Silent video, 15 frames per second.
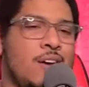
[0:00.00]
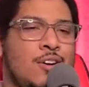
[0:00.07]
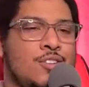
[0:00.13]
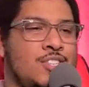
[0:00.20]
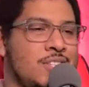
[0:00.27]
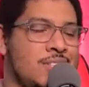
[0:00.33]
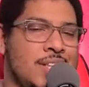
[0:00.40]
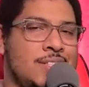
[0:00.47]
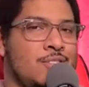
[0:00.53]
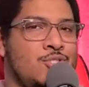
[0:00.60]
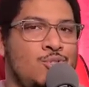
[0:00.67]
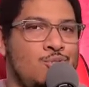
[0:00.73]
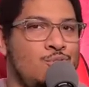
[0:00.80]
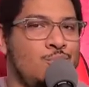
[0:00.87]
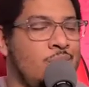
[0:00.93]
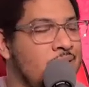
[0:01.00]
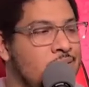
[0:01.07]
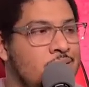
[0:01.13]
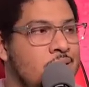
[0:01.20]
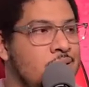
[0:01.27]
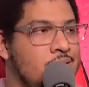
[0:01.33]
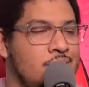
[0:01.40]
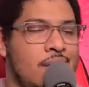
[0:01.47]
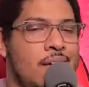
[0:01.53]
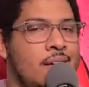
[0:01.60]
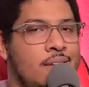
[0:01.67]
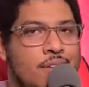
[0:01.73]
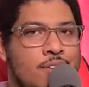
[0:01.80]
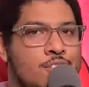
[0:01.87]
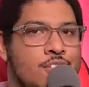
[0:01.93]
oh, just let this dude do his his thing
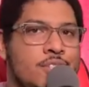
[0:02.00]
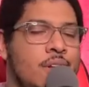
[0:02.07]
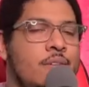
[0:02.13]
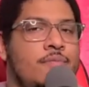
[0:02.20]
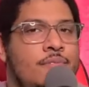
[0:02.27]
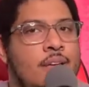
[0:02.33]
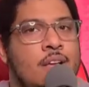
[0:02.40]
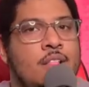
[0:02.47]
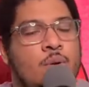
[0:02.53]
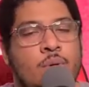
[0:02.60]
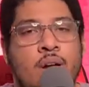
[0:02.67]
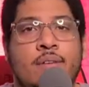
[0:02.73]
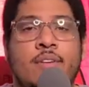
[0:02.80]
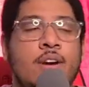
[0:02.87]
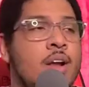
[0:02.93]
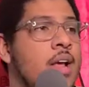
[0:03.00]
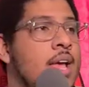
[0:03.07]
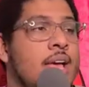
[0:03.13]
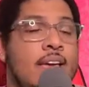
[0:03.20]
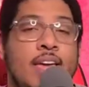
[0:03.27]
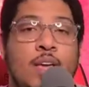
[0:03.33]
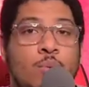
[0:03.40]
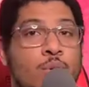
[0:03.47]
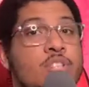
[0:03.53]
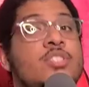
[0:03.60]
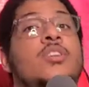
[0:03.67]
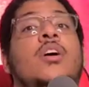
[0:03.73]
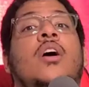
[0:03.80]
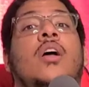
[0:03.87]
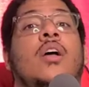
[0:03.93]
and he's just going to fail or whatever. It
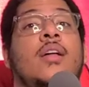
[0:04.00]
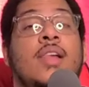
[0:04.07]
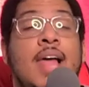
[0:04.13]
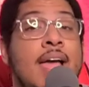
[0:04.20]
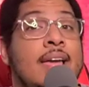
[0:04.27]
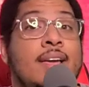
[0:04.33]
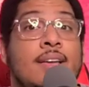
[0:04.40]
was like